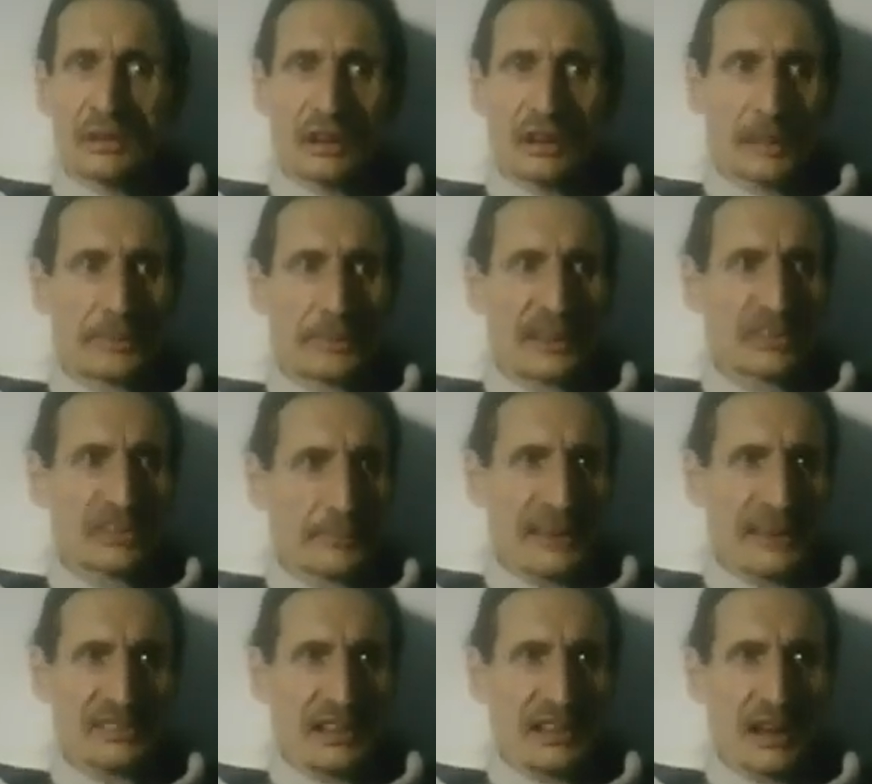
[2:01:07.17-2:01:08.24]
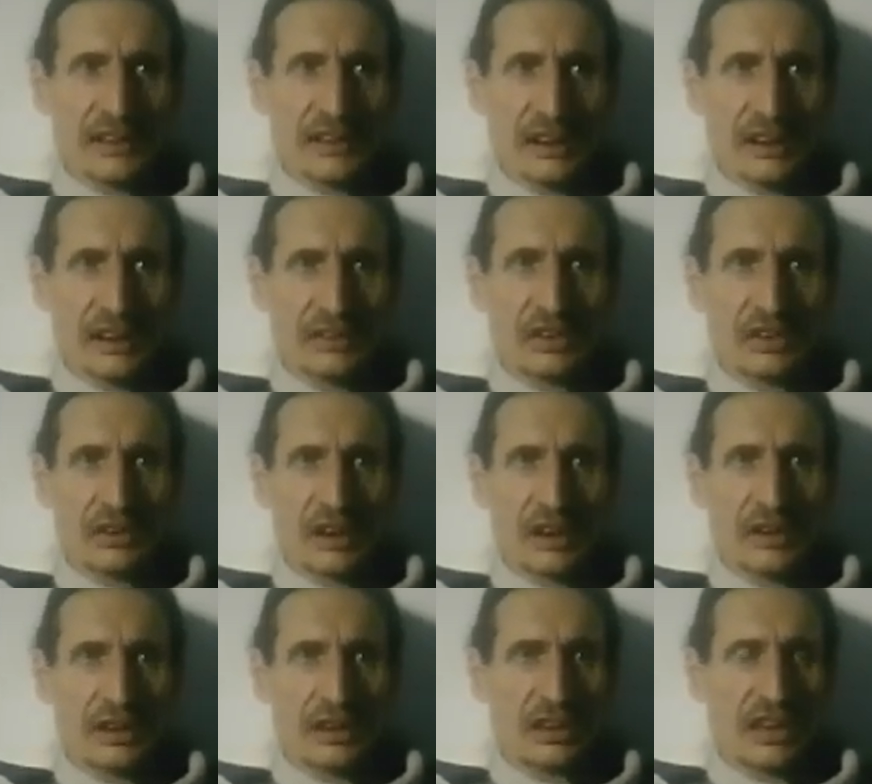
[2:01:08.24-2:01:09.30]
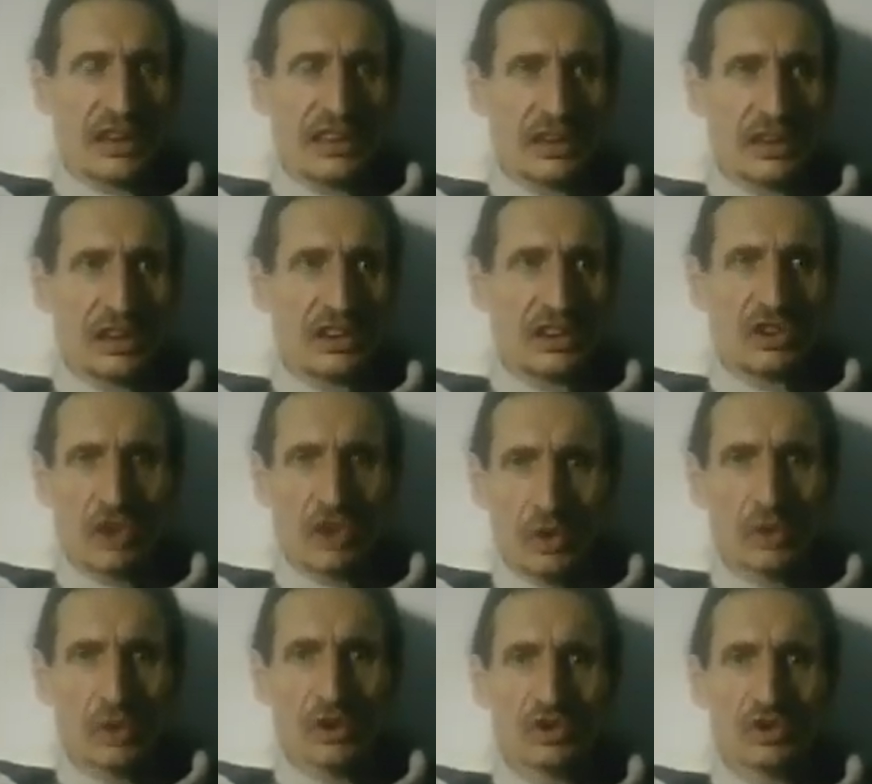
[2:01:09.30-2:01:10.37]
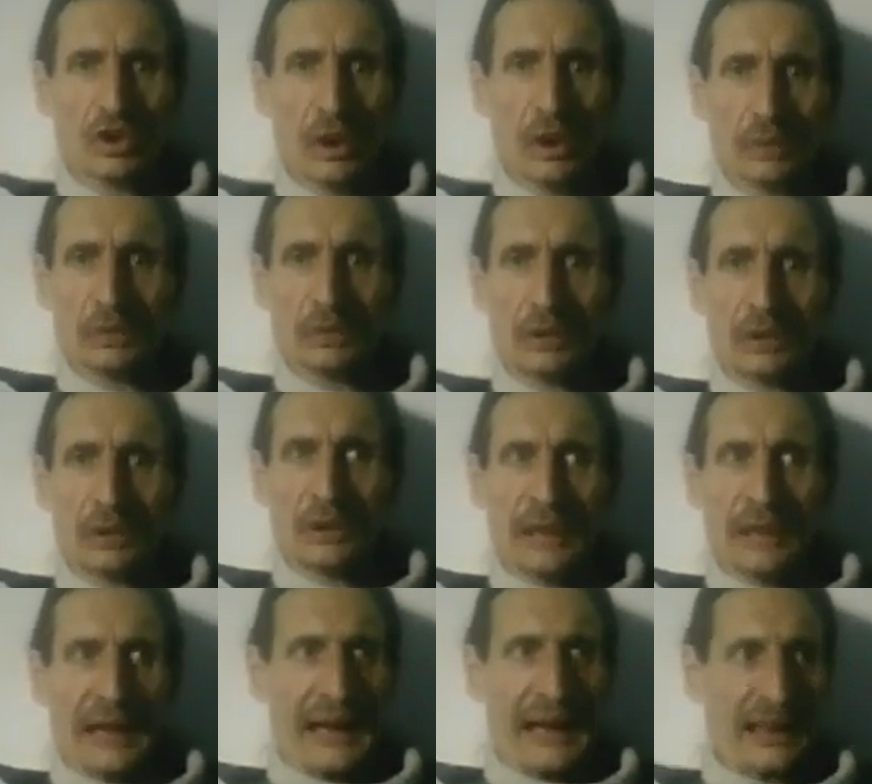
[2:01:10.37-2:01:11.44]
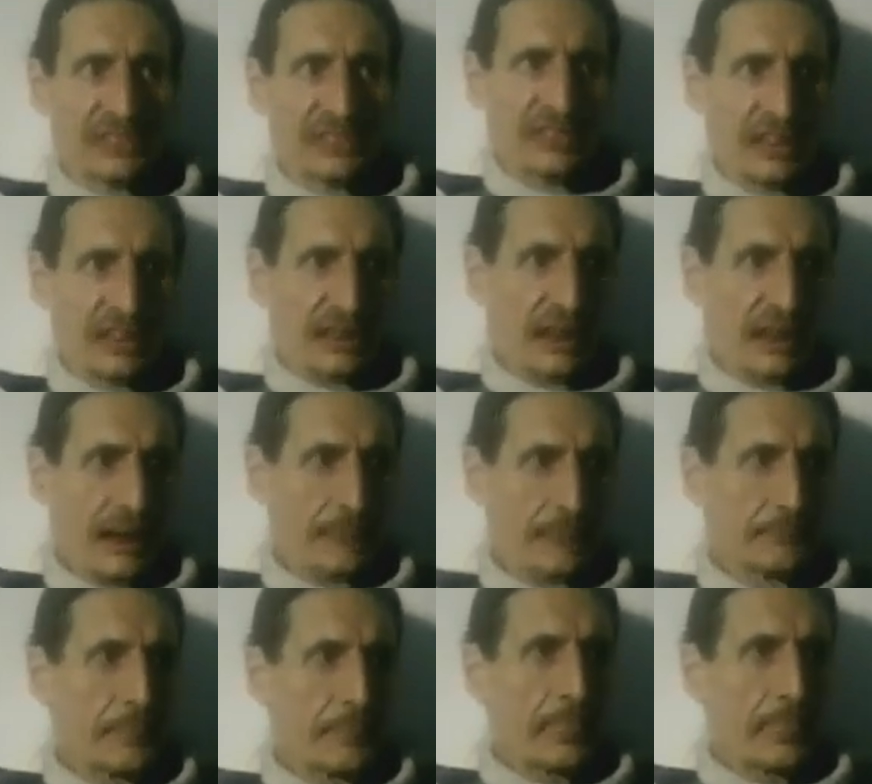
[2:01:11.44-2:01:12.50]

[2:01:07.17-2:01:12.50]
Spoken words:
The police are basically under EU control, and the